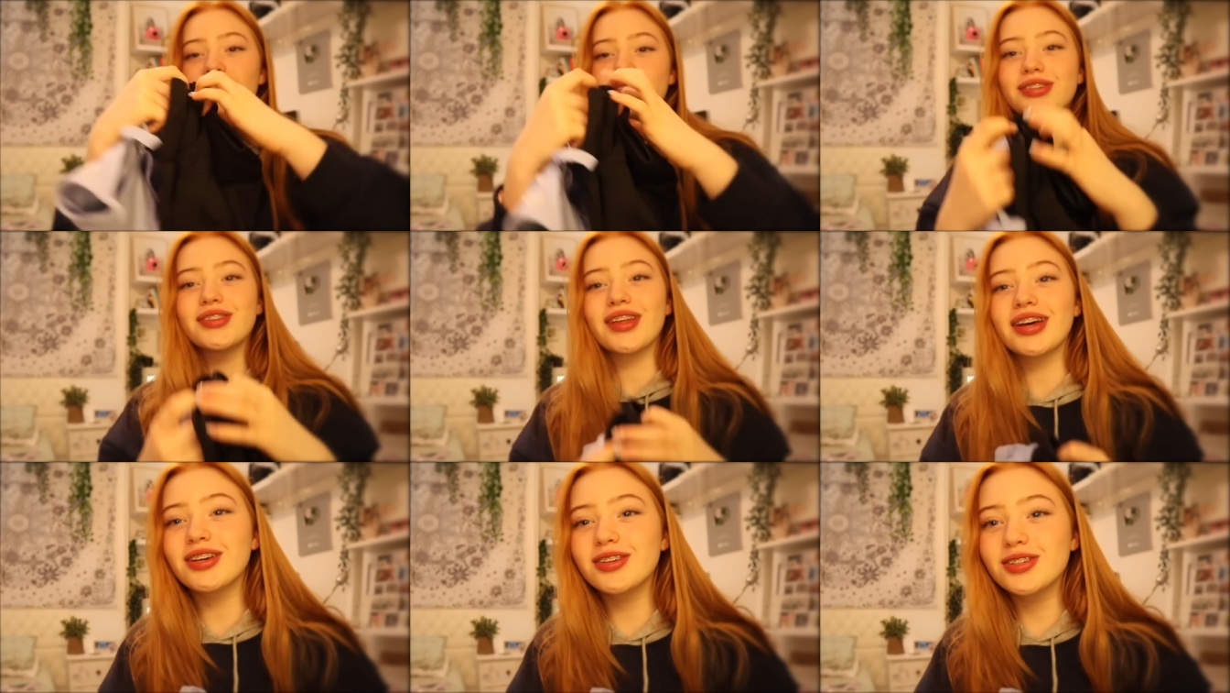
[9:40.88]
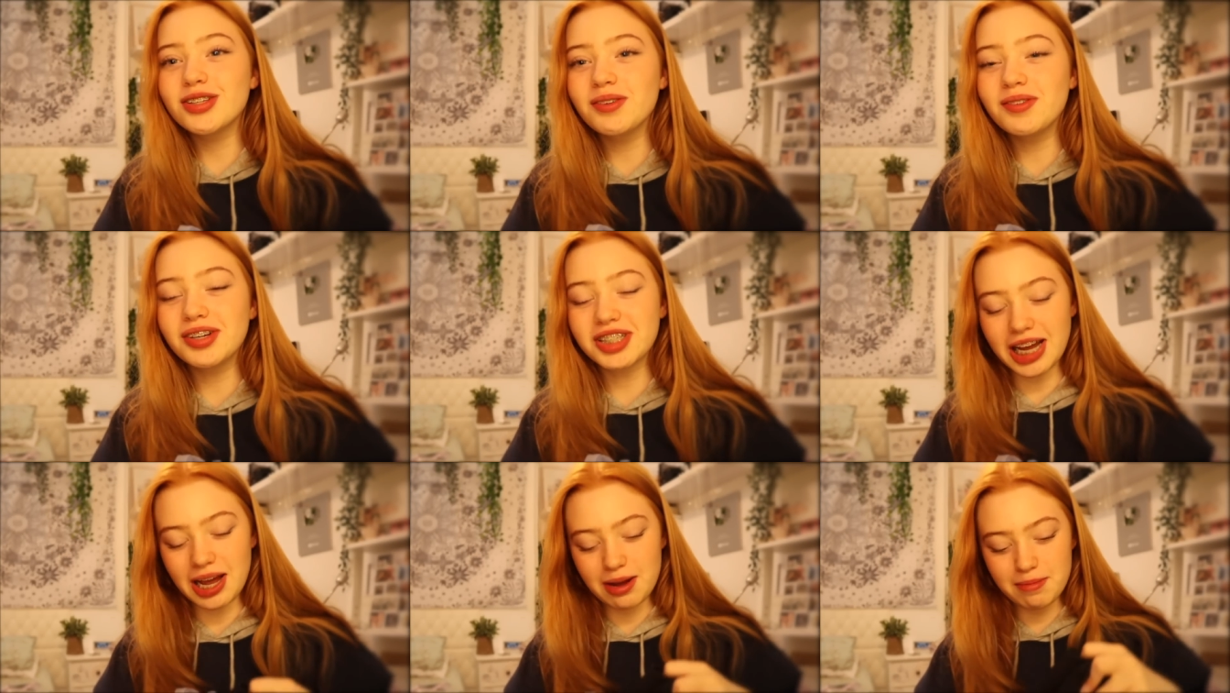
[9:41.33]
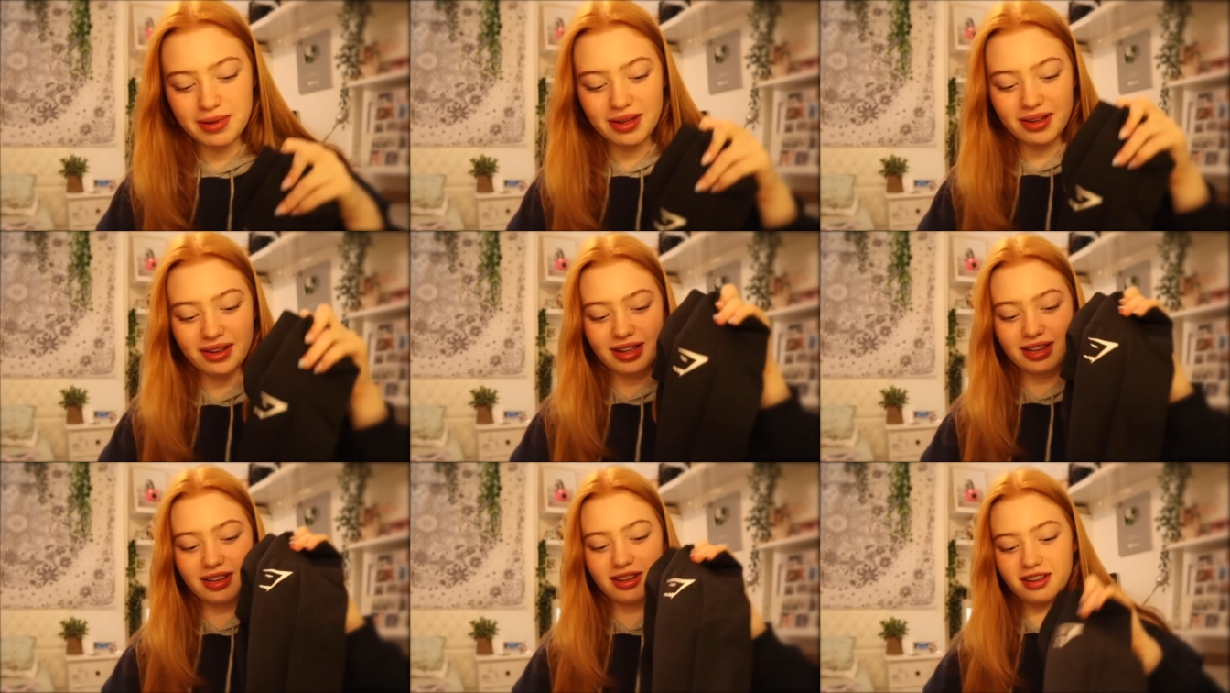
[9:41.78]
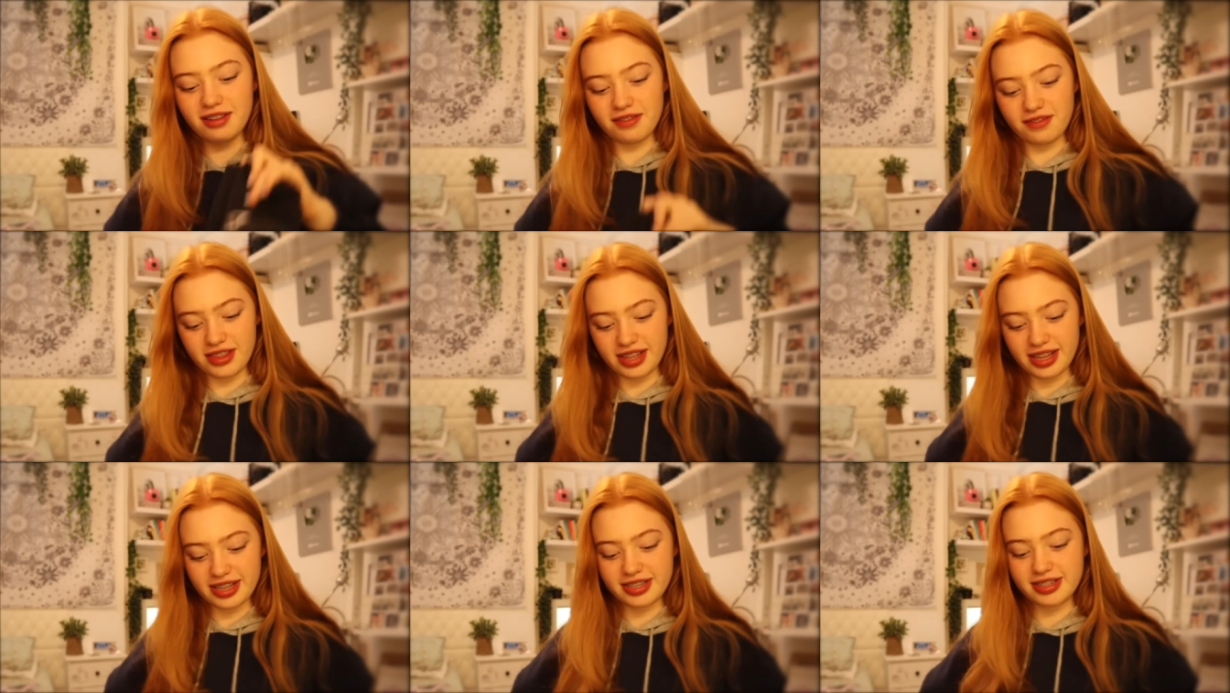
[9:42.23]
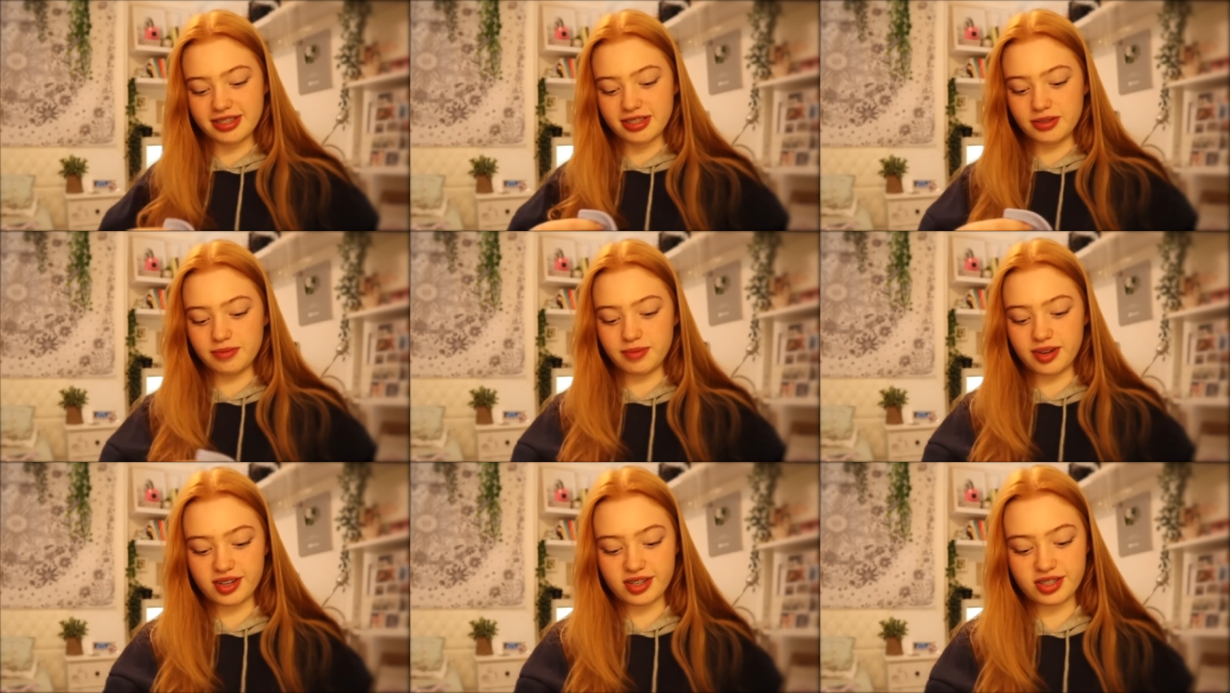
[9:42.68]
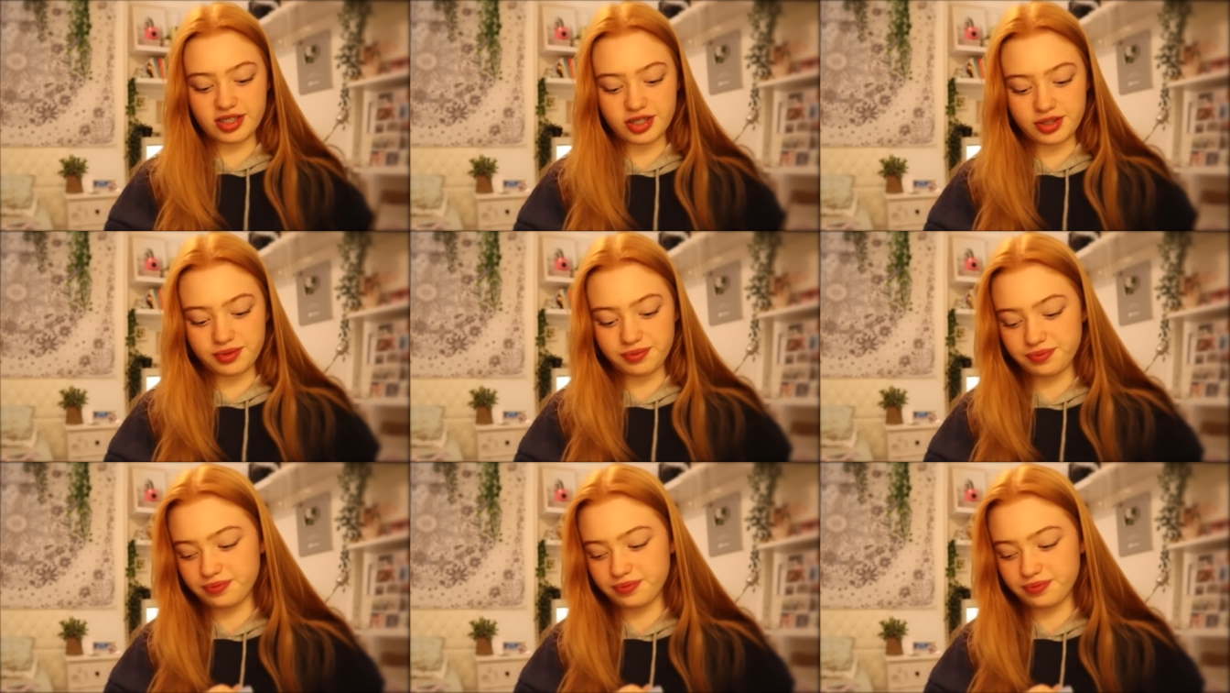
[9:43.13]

So thank you so much, Emma. I love this so much.